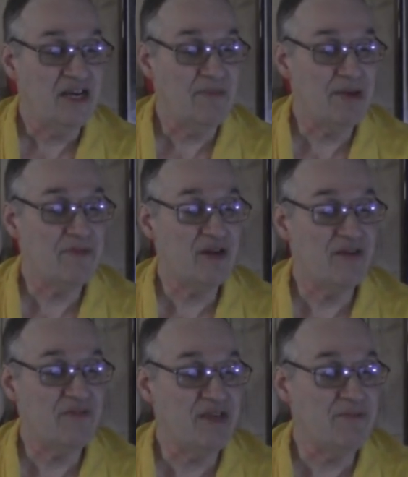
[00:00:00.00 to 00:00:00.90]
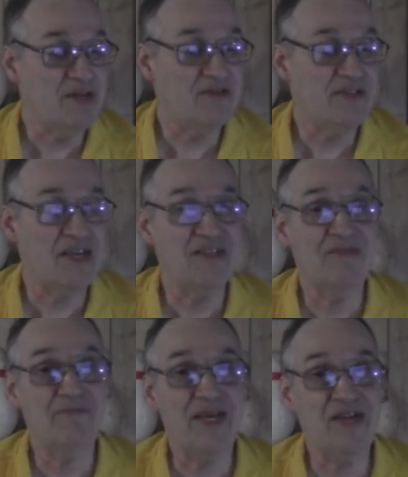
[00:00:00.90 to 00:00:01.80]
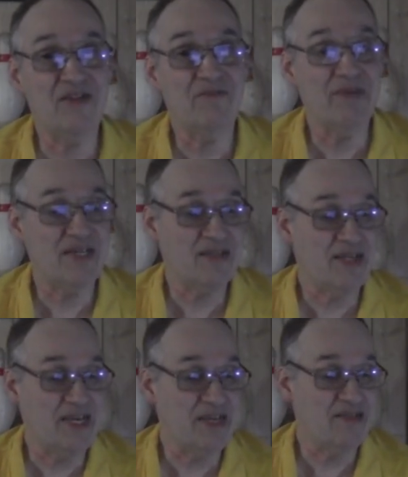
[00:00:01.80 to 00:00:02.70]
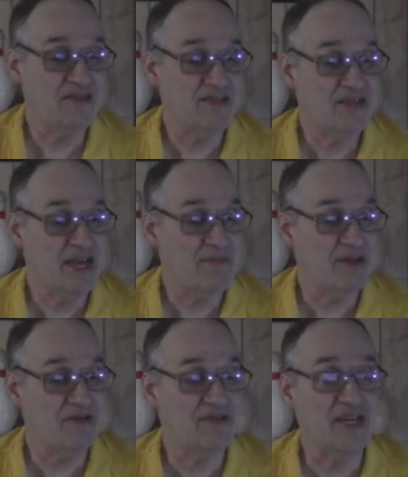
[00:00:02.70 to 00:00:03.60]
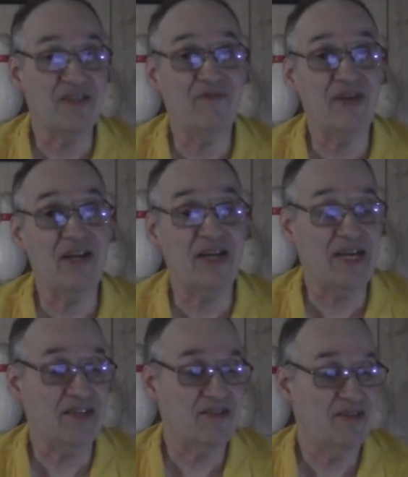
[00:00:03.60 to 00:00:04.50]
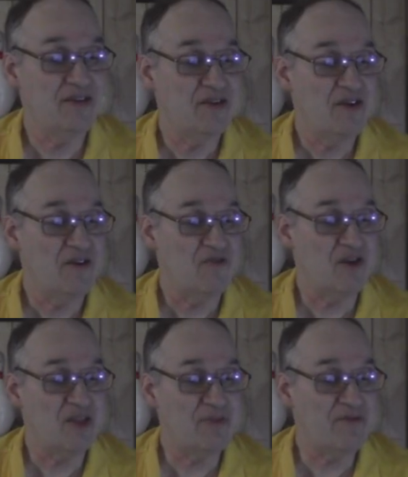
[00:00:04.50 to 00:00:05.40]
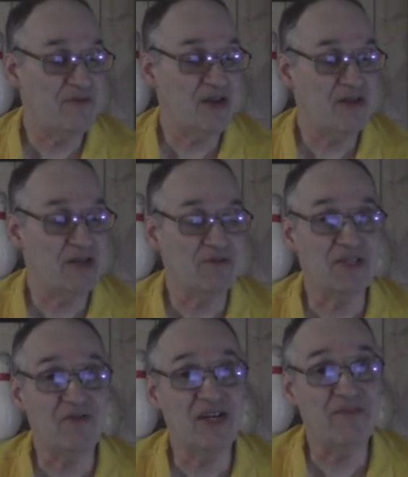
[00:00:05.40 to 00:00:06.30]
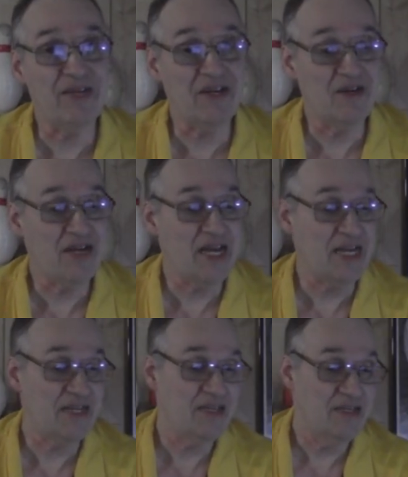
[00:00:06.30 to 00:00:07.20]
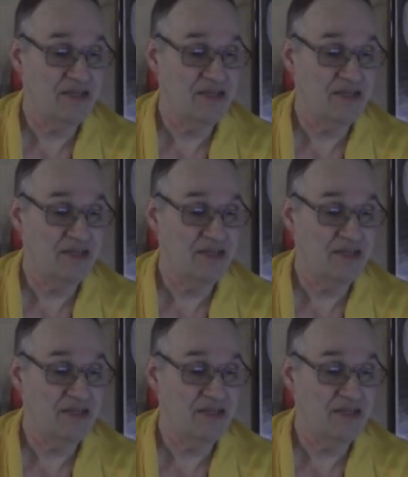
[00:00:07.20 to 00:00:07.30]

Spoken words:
A member of the Middlesex Major Mixed Leagues at Middlesex Fairlanes, Rothman felt it was going to be her night.